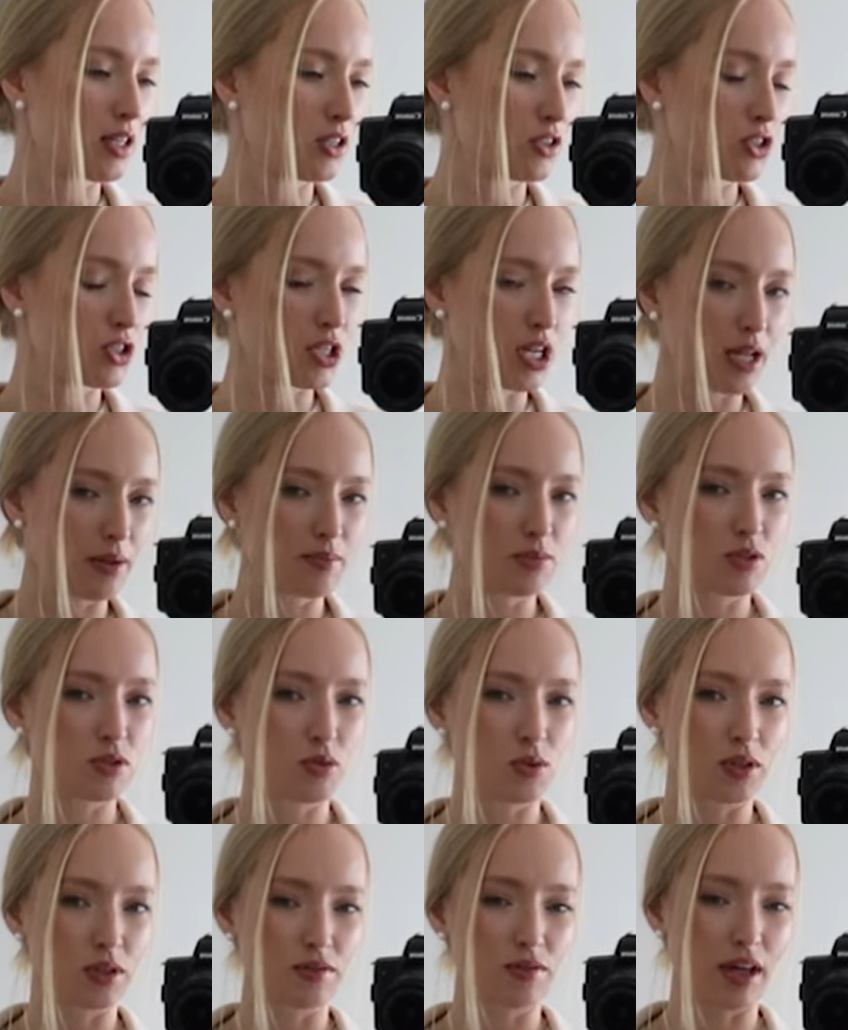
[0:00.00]
that's shaped
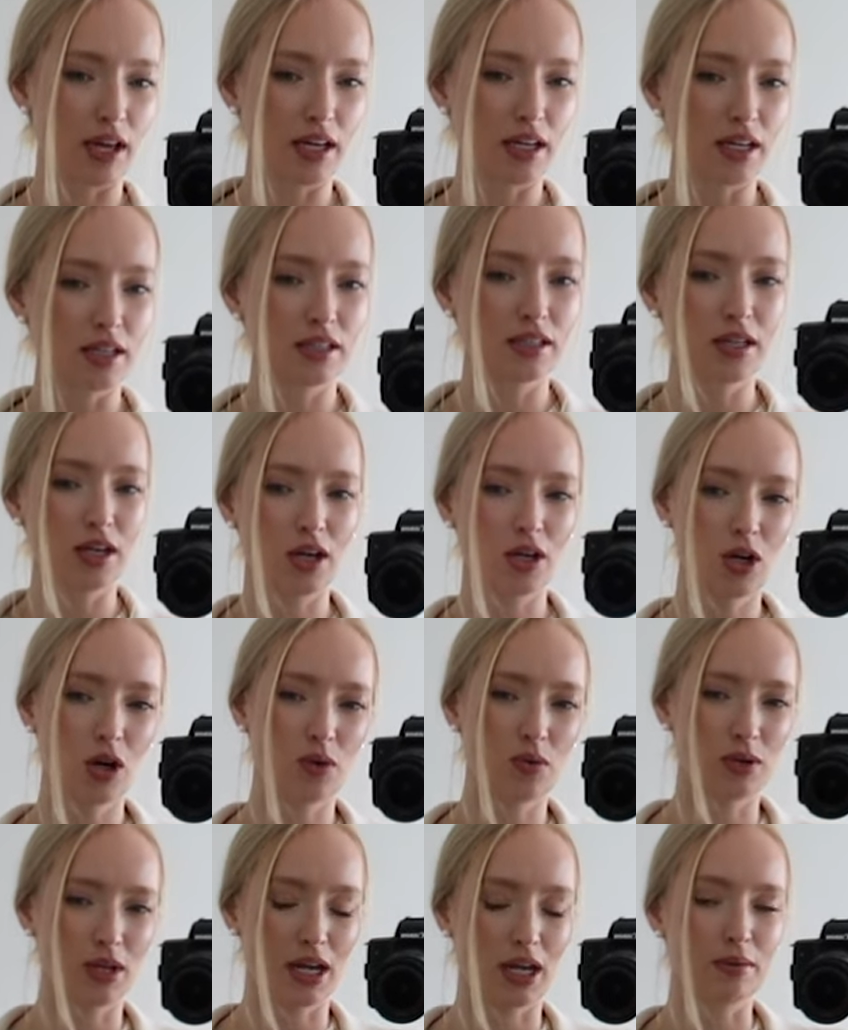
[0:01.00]
sort of like a
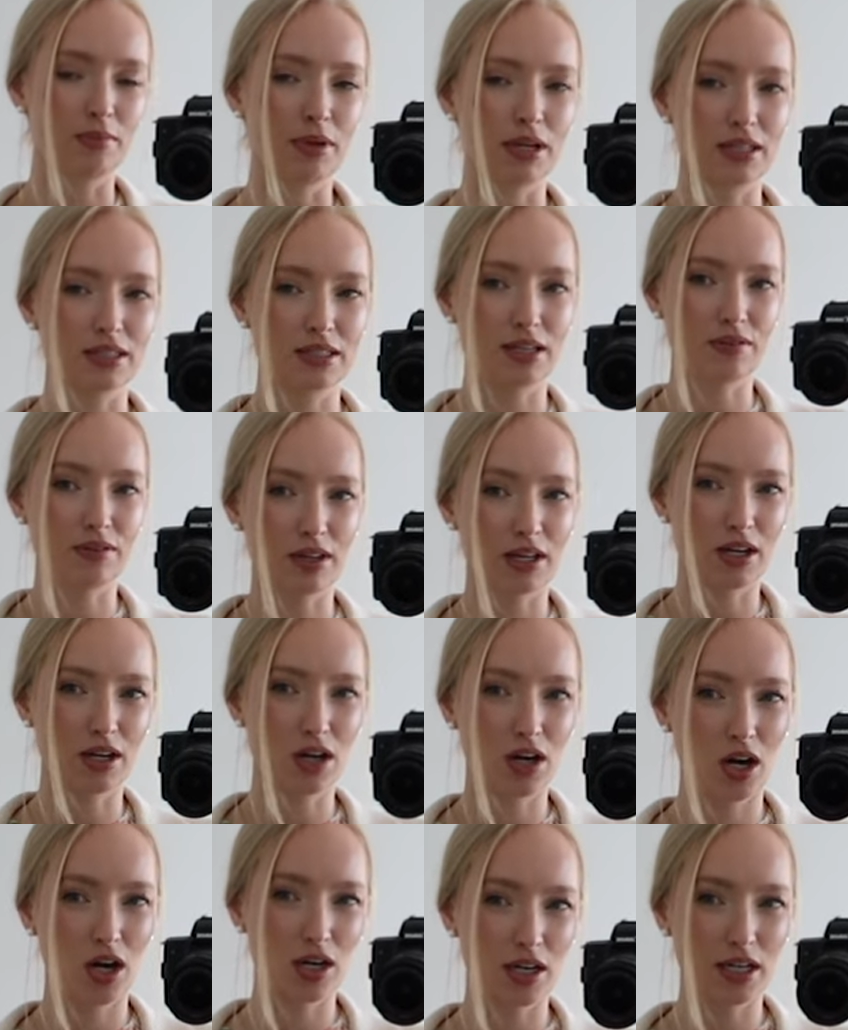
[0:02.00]
coatigan, but it's definitely a
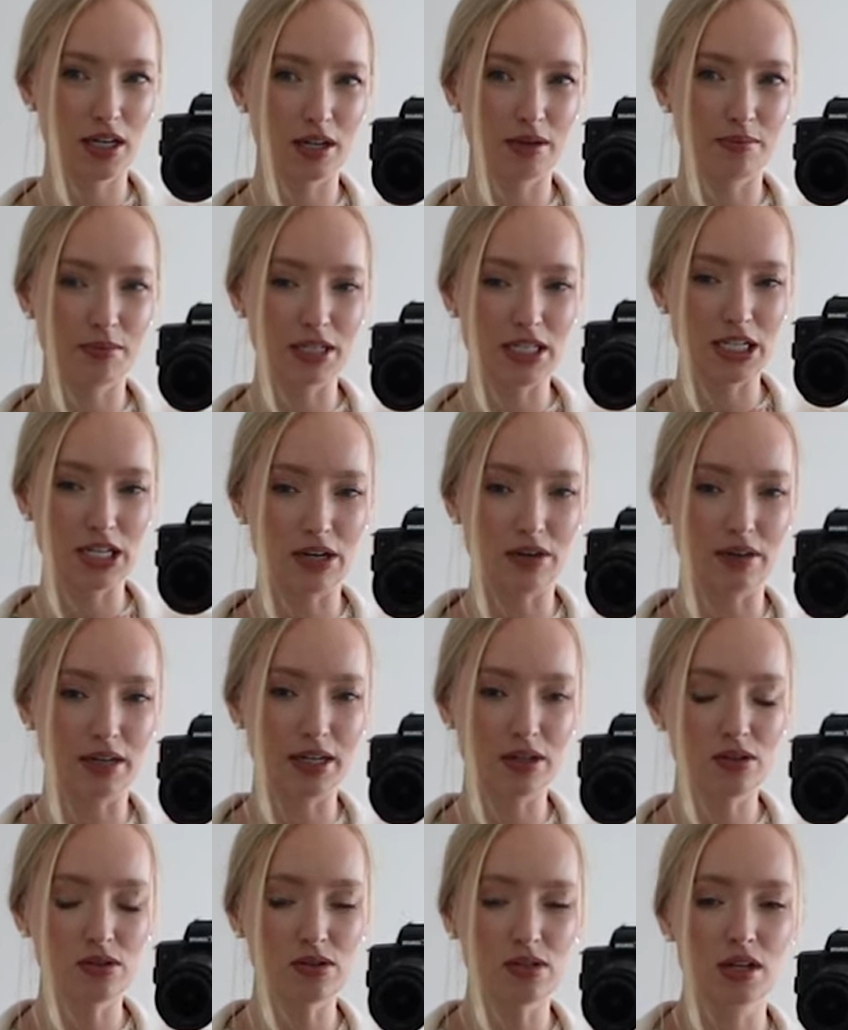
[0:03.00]
cardigan
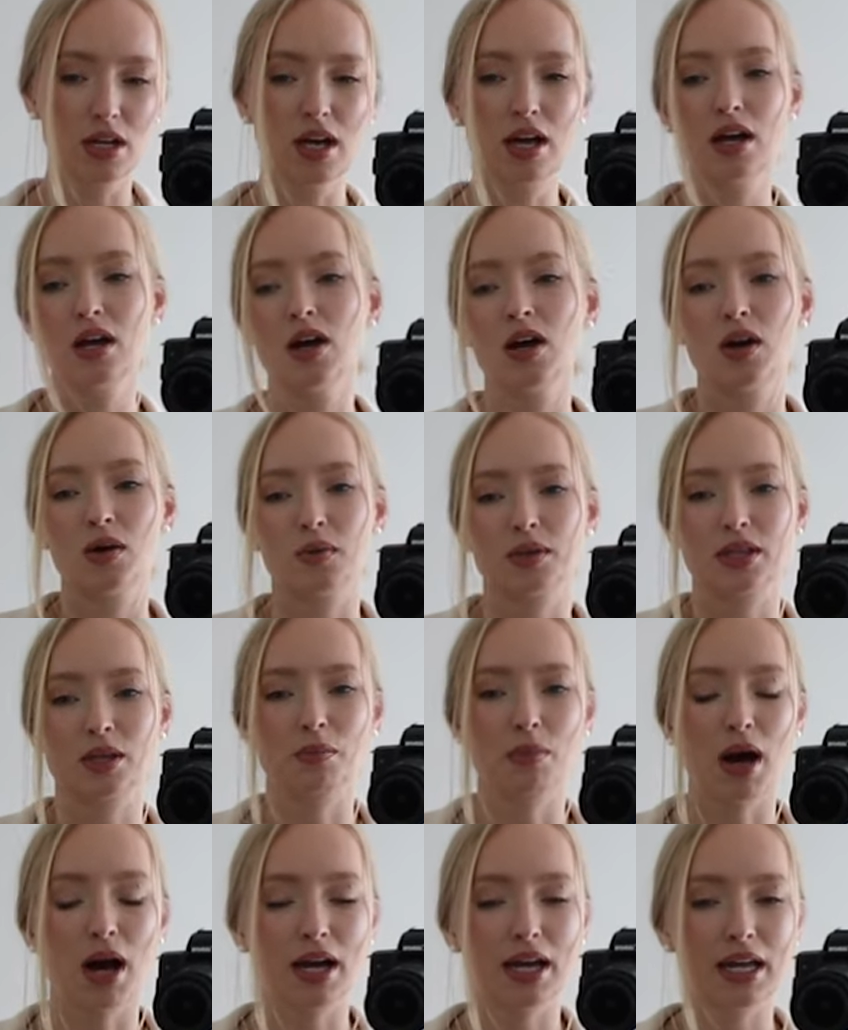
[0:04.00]
material. With the
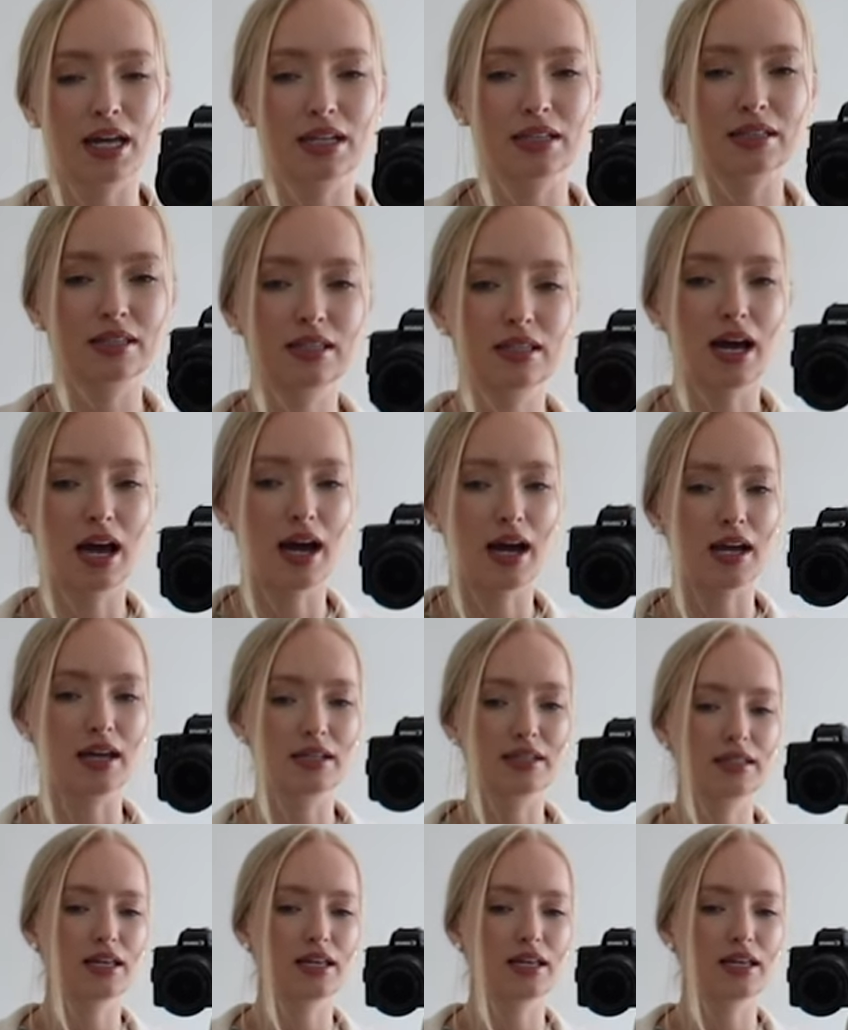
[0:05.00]
pockets, I